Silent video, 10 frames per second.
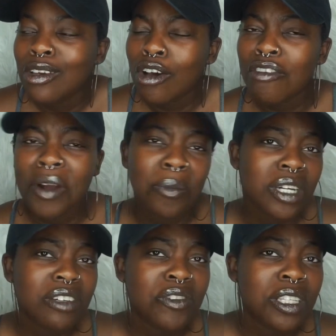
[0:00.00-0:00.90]
know if I'm
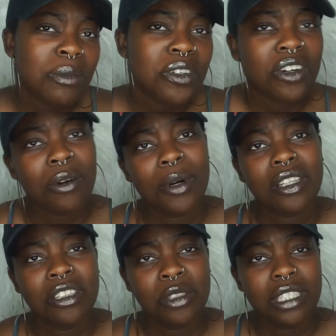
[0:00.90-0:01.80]
ready for them to know
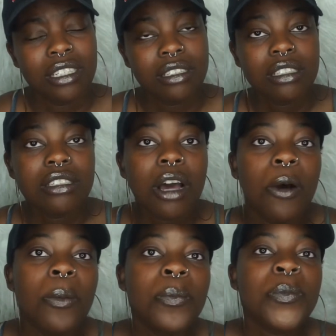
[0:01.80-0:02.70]
about those things.
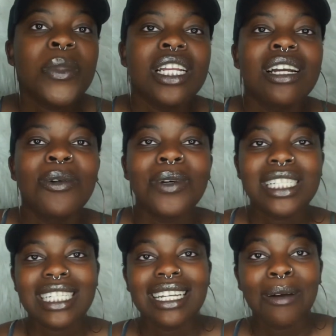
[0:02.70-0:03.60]
So
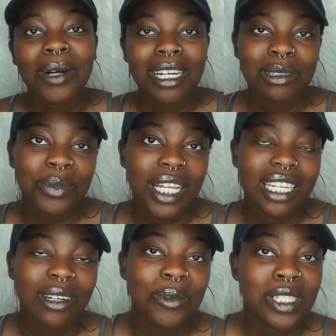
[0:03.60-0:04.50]
once again, I'm
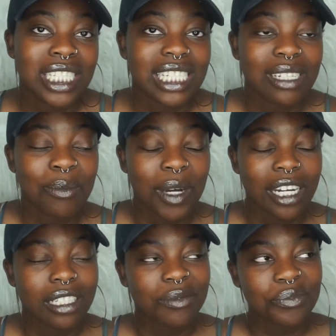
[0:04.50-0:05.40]
contemplating, we'll see,
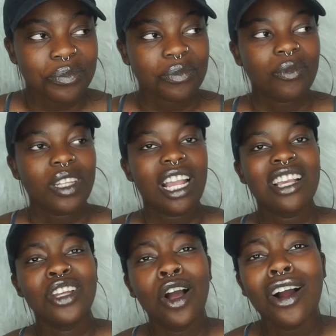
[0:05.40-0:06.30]
but
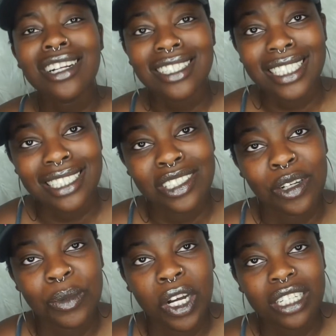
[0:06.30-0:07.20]
y'all are going to get to
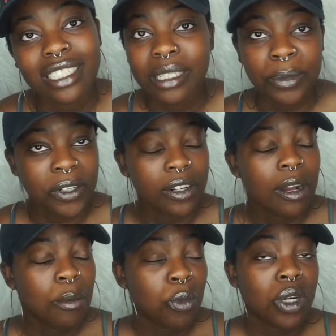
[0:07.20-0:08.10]
know me on a deeper,
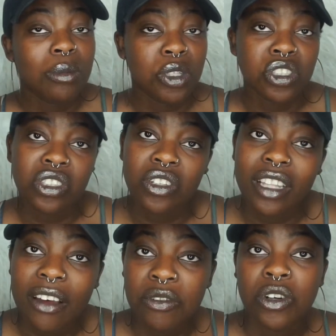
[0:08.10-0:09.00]
more emotional
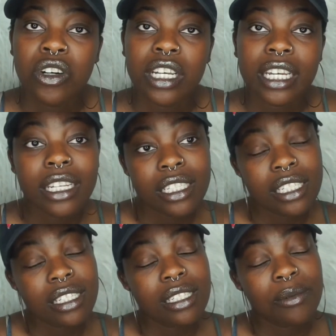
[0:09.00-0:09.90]
level in
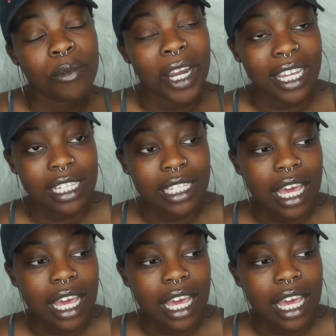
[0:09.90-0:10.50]
ways.